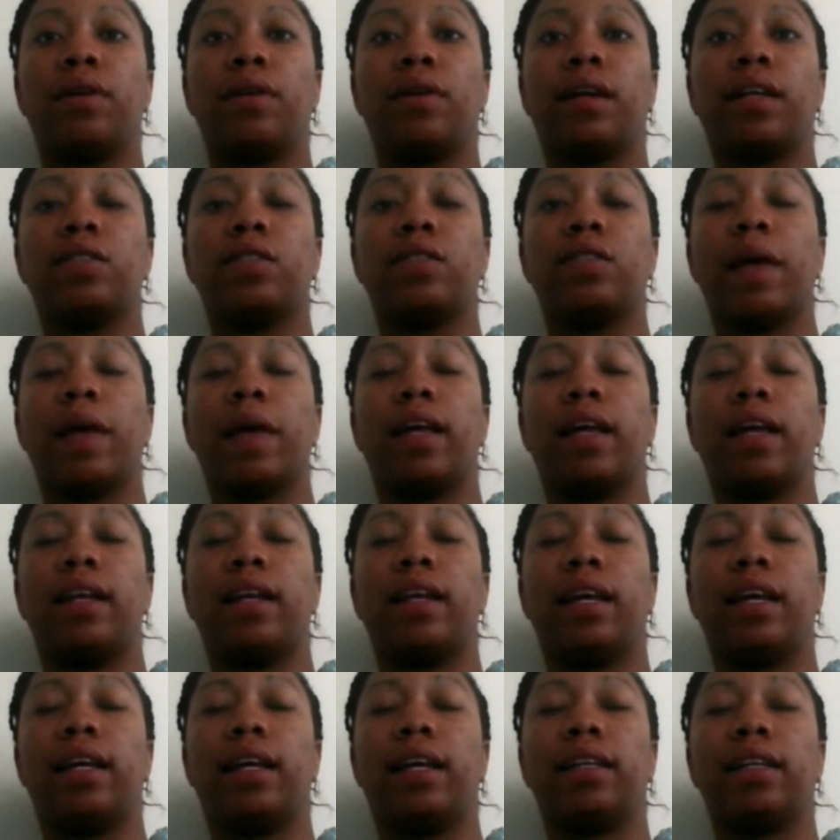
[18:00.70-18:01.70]

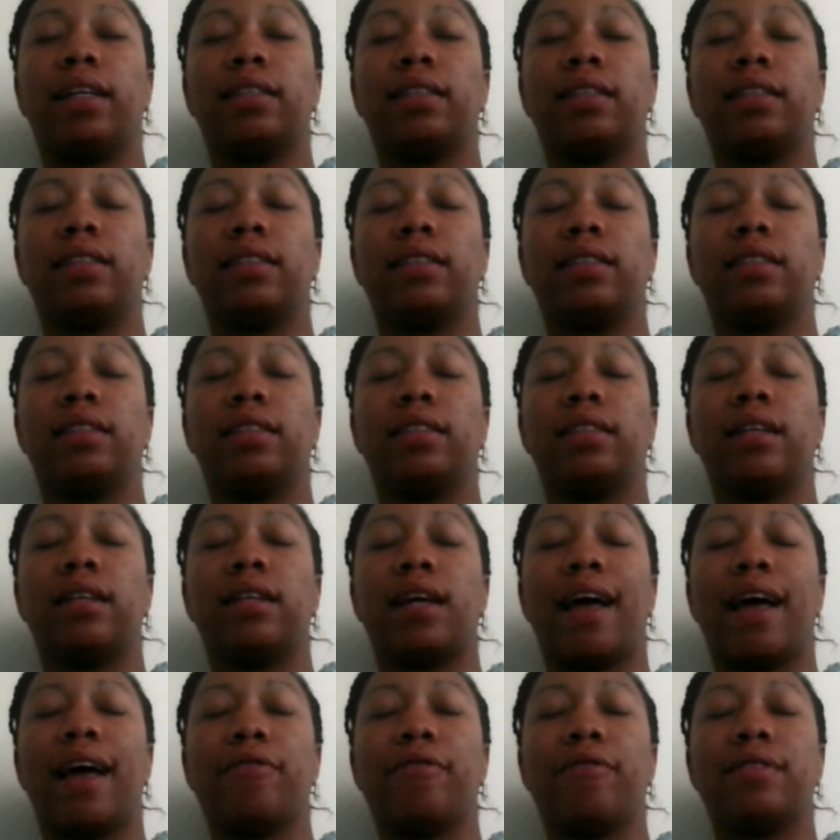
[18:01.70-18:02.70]
expanding
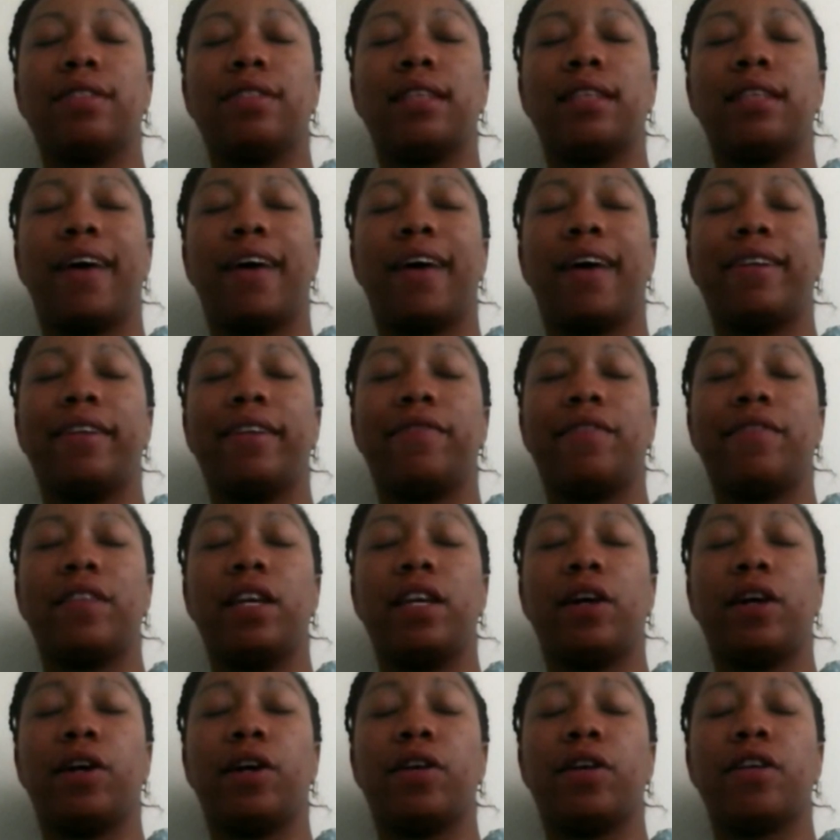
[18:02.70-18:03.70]
outside of
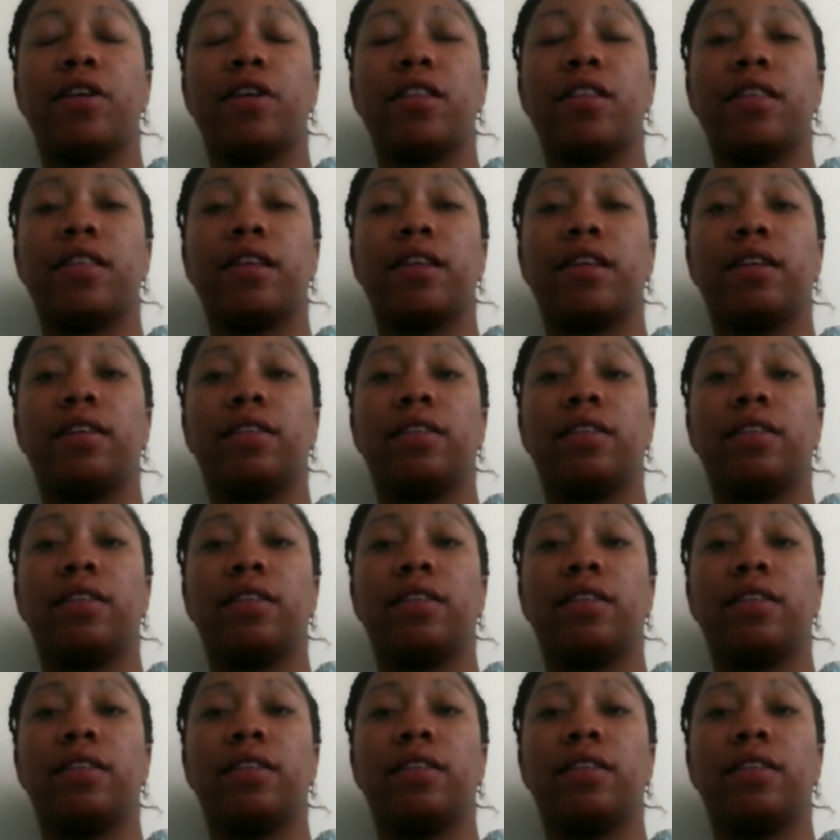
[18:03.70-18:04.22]
the earth